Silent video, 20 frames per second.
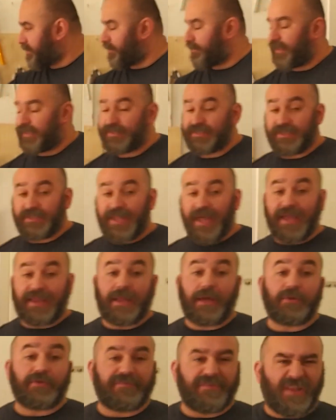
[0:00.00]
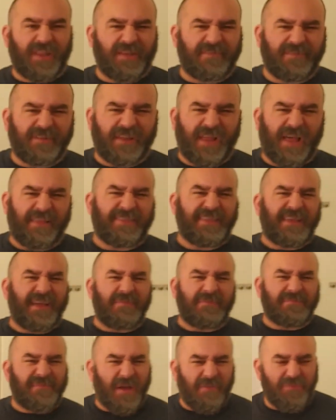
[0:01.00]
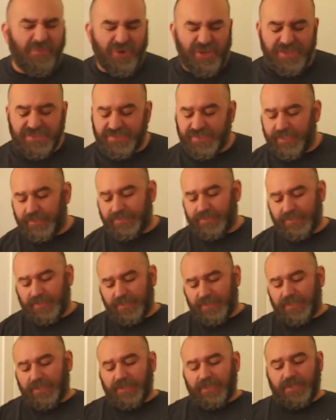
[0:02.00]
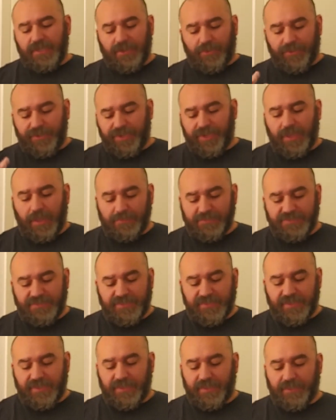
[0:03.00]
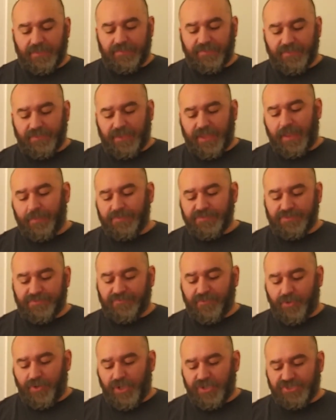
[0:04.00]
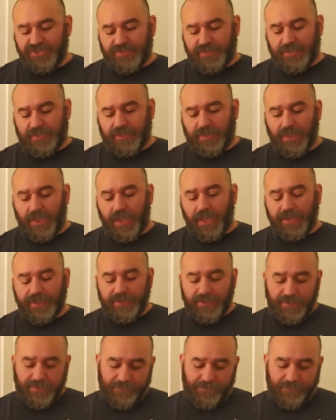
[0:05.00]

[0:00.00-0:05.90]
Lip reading: So that's 9 out of 11. I think I'm pretty set when it comes to the captains of crush line.